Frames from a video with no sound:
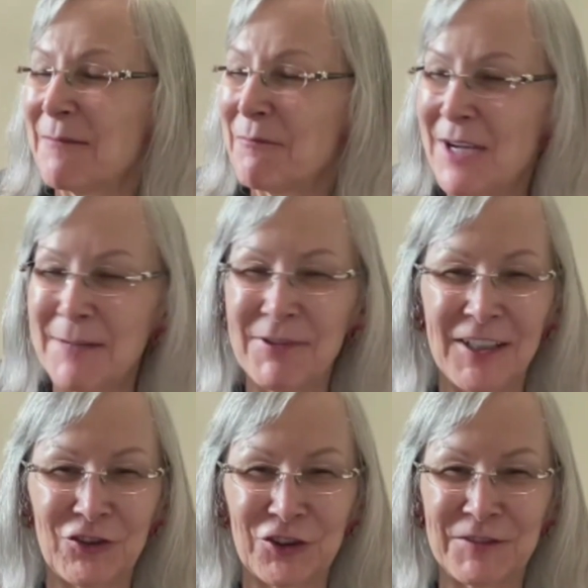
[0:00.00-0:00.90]
My
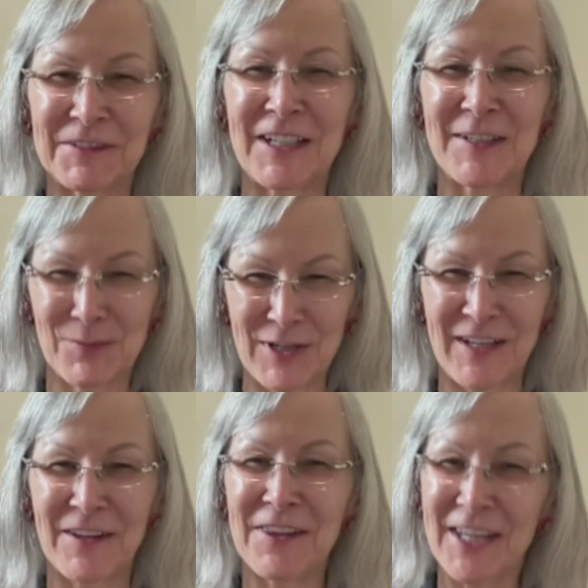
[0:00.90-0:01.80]
pleasure as
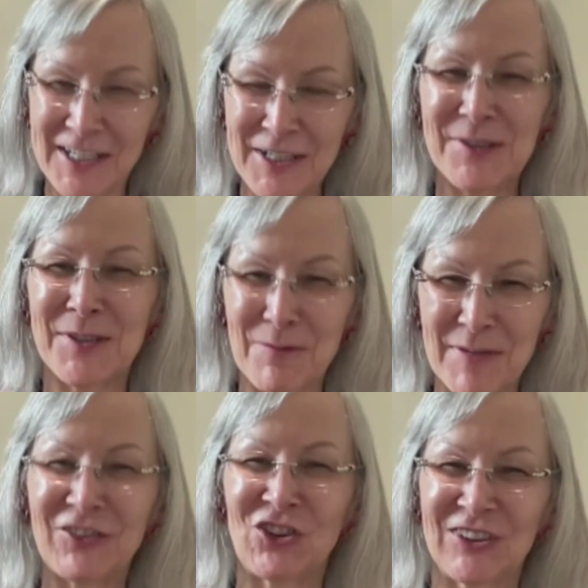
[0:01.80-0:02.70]
well. Thank you so
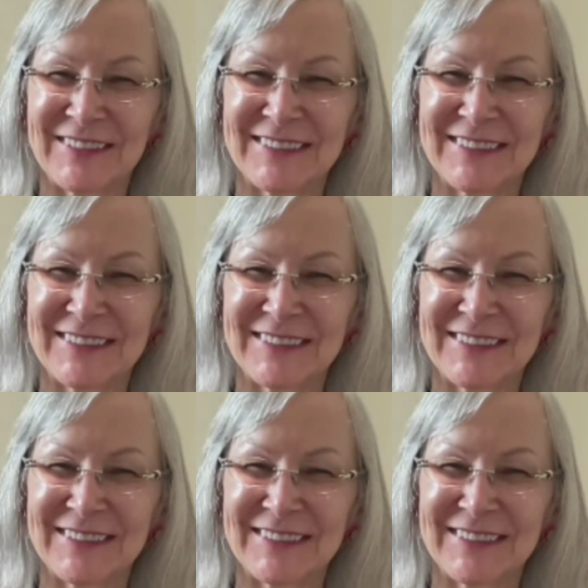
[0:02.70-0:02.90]
much.